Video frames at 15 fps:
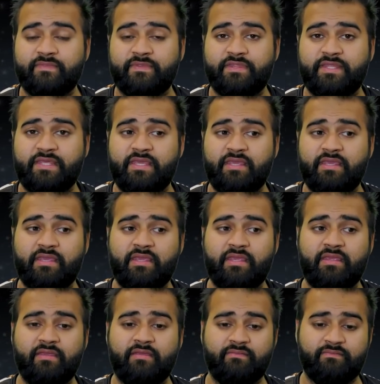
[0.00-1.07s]

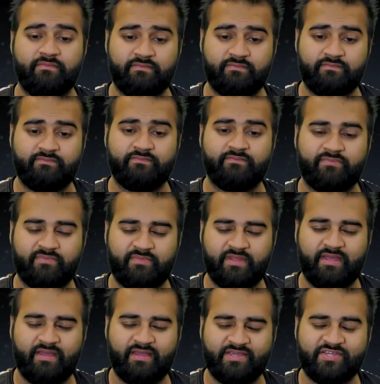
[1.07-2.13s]
the
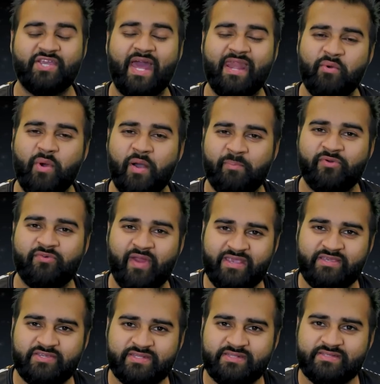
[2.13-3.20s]
shadow
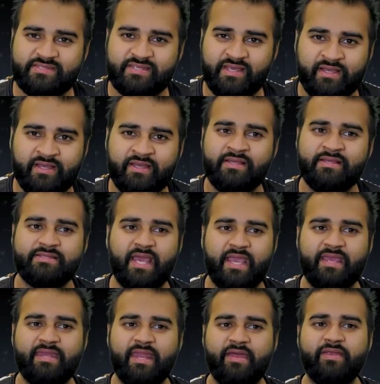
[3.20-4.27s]
operations
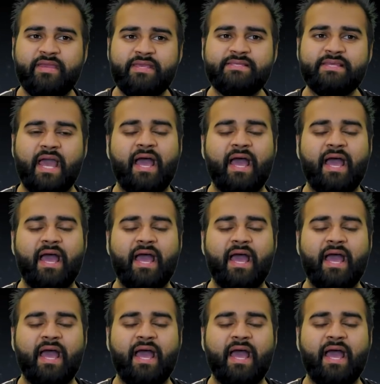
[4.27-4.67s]
secondaries.